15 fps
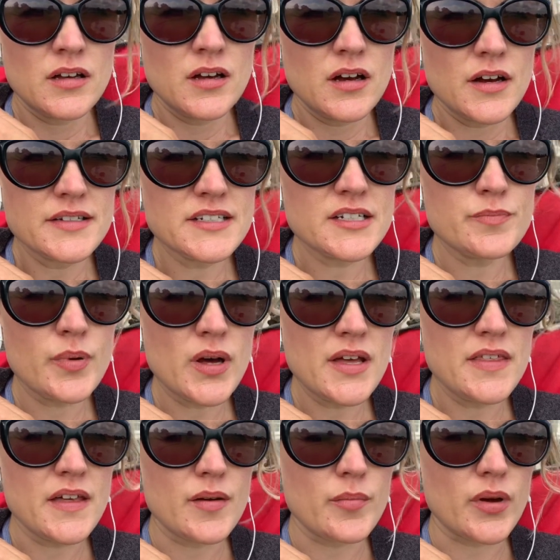I did buy
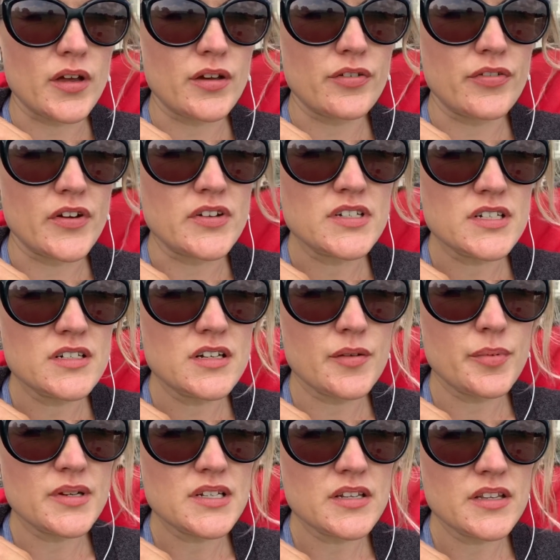that microphone, didn't I?
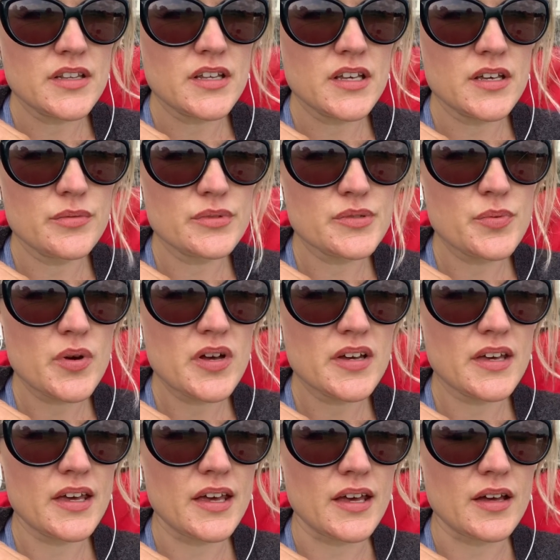But I didn't think it was
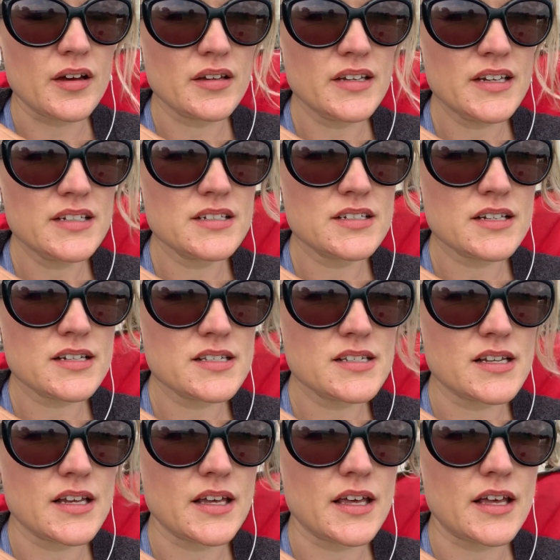working. I need to test
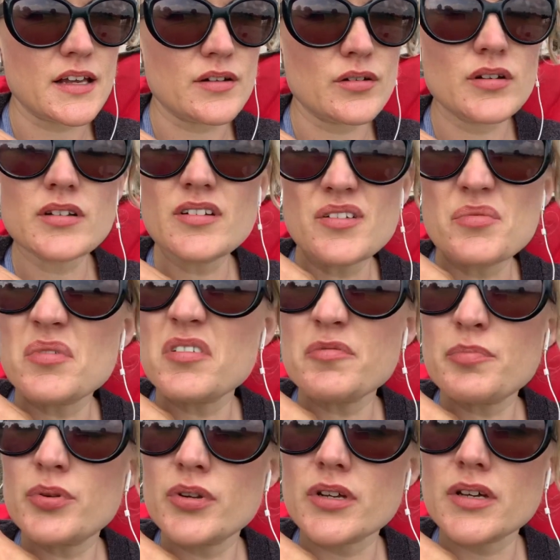it again. I don't know where
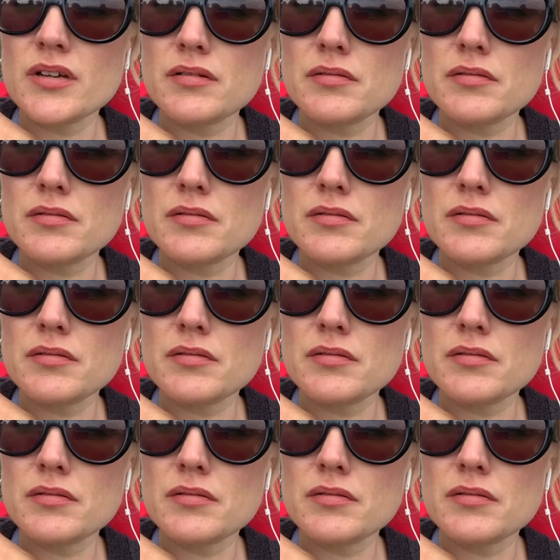I've put it.